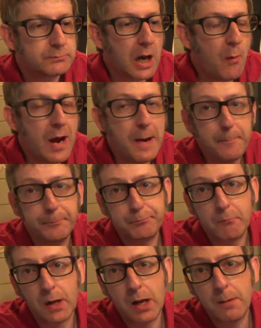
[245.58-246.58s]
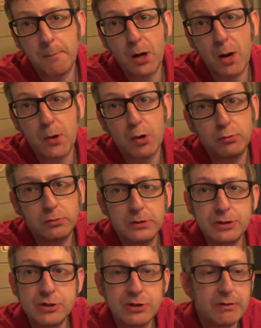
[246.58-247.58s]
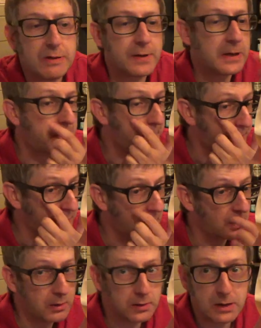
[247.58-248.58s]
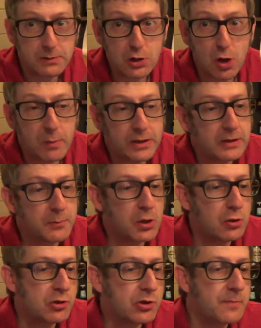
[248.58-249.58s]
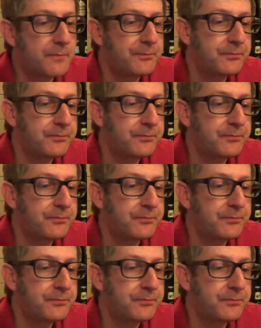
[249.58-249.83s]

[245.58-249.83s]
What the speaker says: Go out, buy a bottle, see what you think, leave a comment in the box,